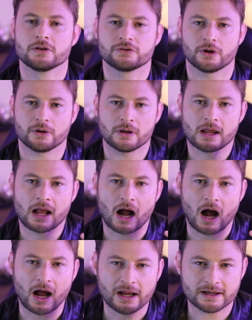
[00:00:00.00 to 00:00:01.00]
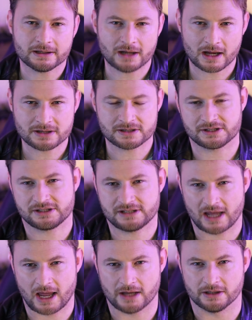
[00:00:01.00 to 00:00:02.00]
So I can
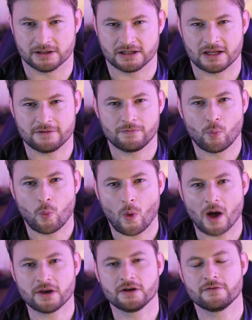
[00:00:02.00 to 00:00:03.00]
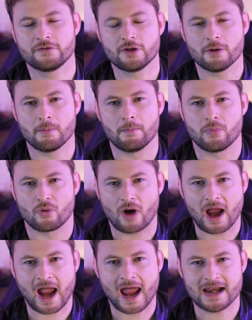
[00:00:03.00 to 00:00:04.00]
understand it if one of the
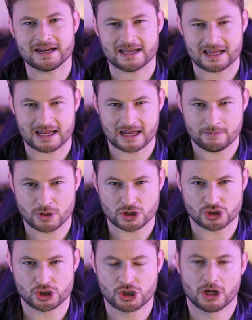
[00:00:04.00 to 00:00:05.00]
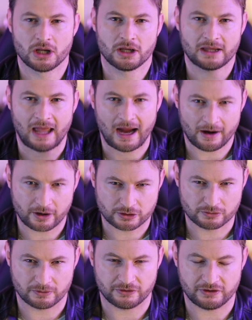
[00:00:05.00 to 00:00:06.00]
brand image
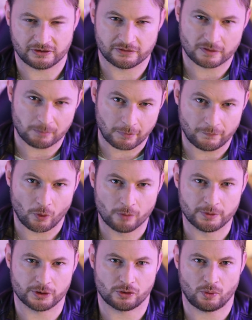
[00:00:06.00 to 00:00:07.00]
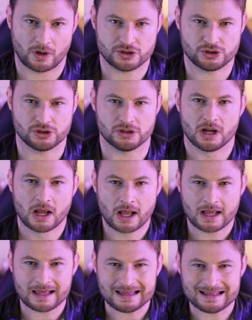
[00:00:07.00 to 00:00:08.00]
characteristics of the performer in question
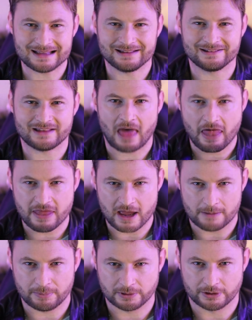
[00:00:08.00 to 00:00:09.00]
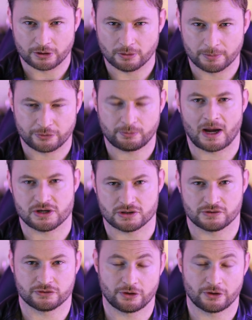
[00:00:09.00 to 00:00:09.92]
is their political persuasion.